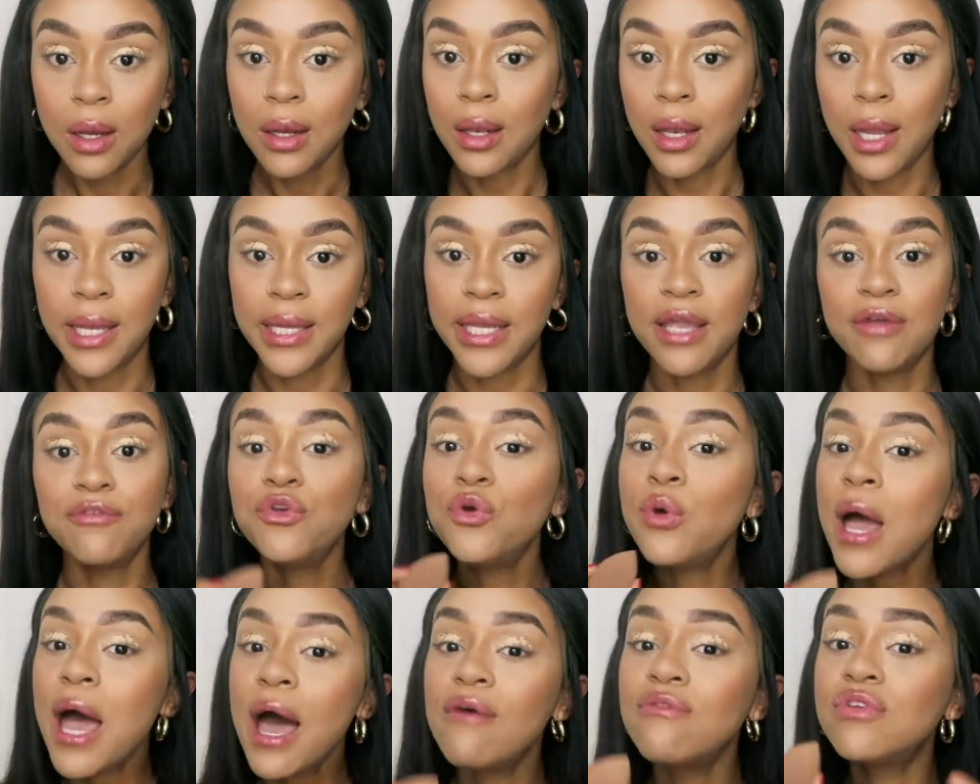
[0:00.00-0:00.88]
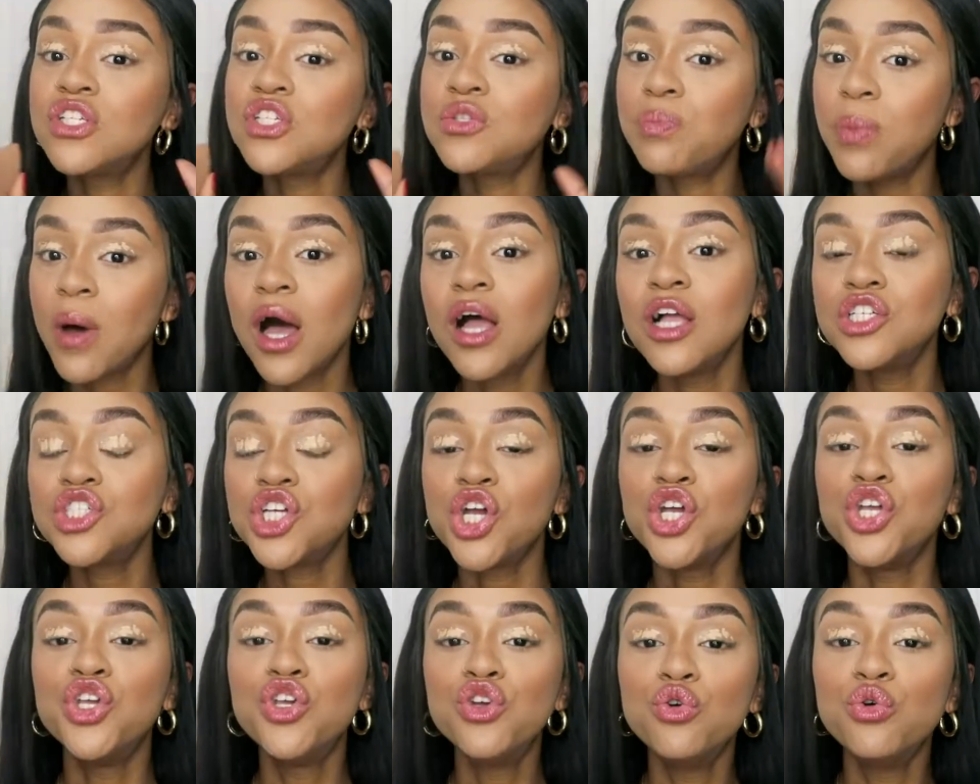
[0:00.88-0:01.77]
Like, if you have a sponge,
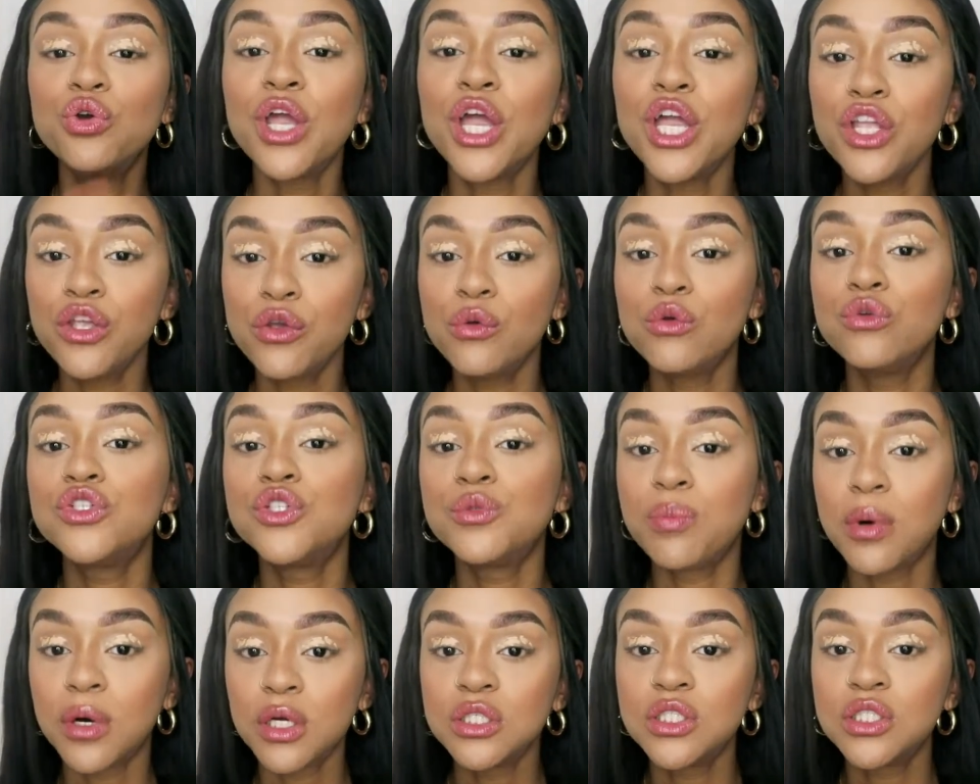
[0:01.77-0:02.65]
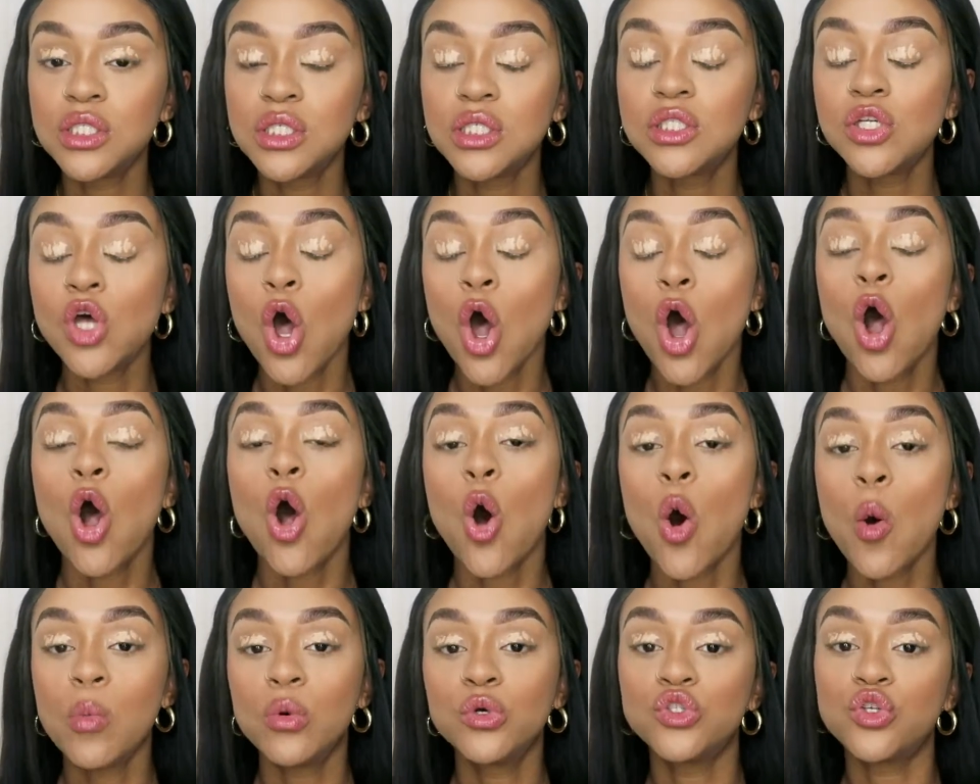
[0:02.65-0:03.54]
you can use sponges
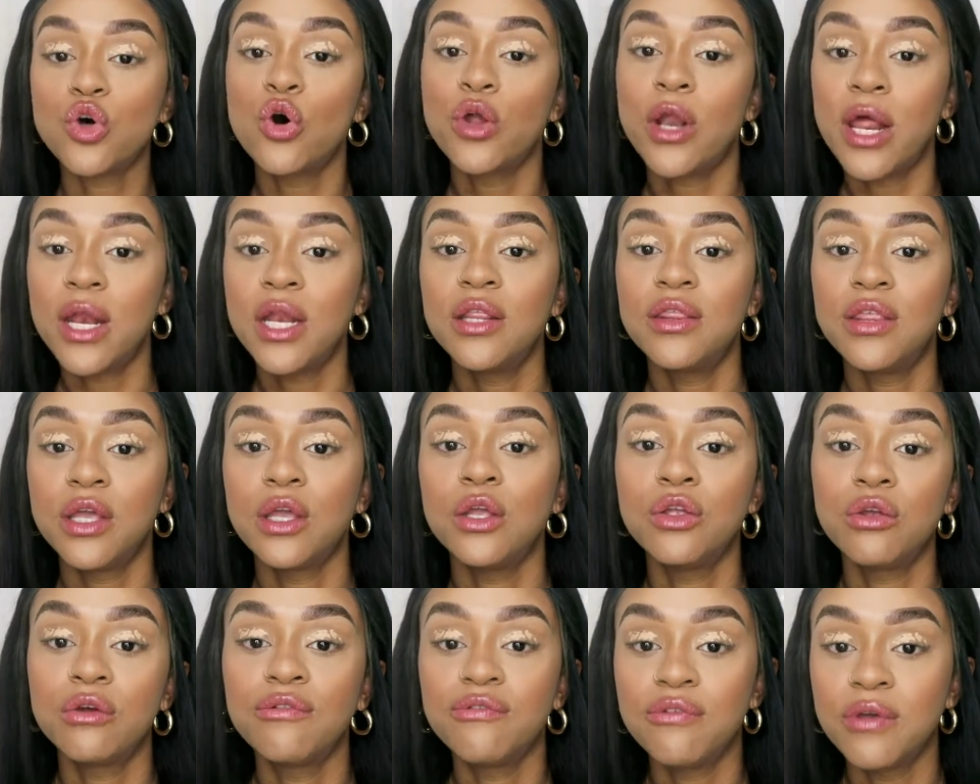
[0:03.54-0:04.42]
almost on anything in your